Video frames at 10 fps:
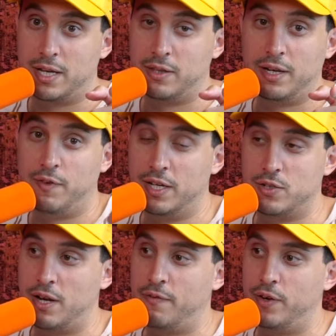Anthony, if you
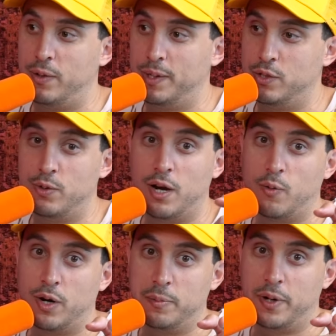guys are not following, Do
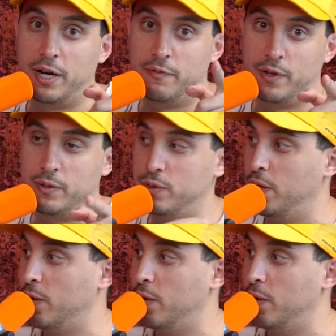Not Worry Pod, follow